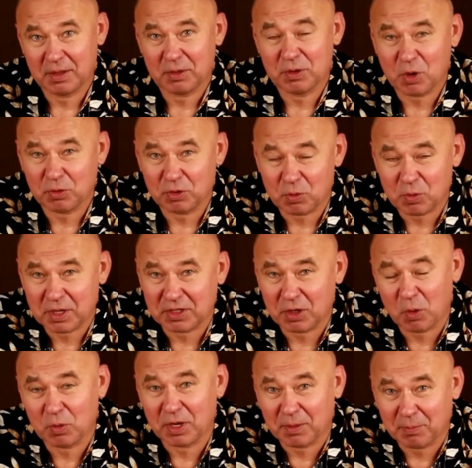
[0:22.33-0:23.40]
known to us
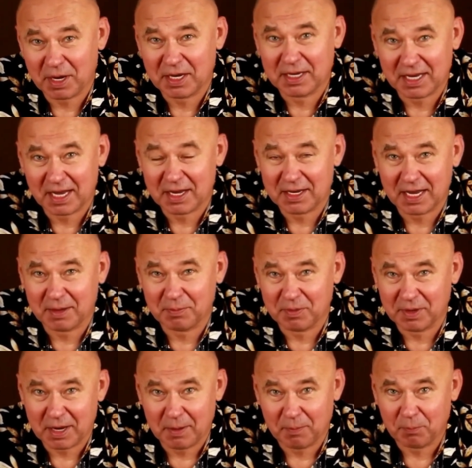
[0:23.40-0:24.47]
only by the
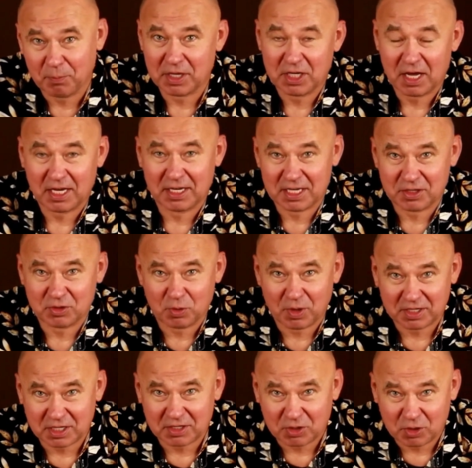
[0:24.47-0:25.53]
nickname Machete
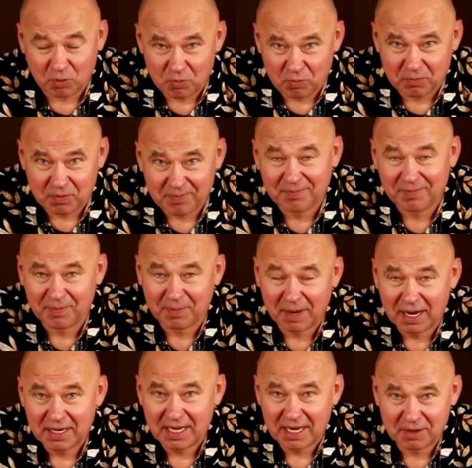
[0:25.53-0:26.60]
twenty-two.
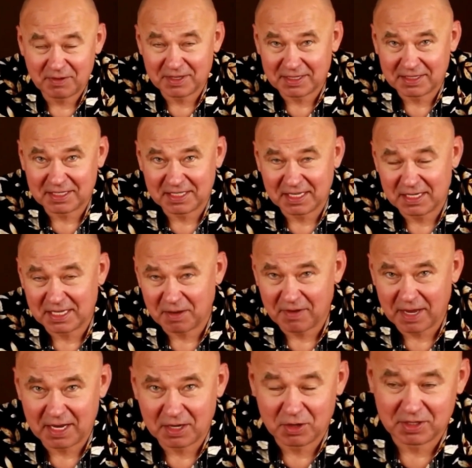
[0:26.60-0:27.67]
And he lives in the city of
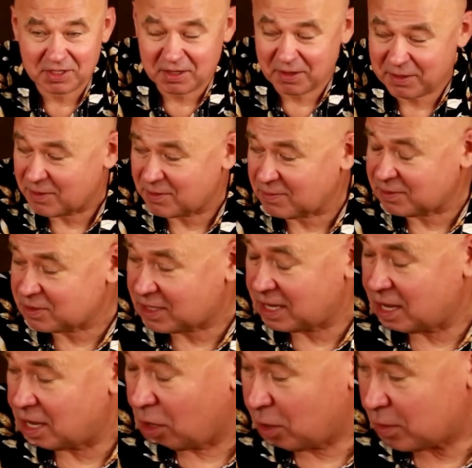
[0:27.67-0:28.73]
Engels,
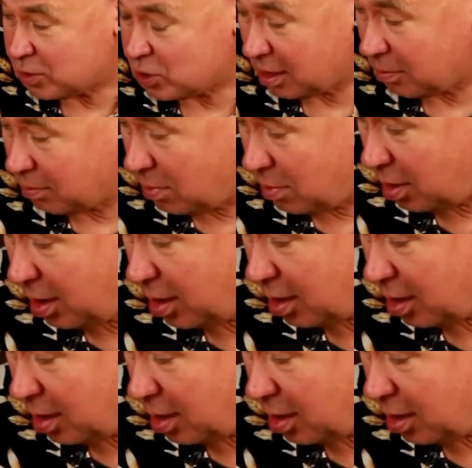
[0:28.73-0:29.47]
Saratov Oblast.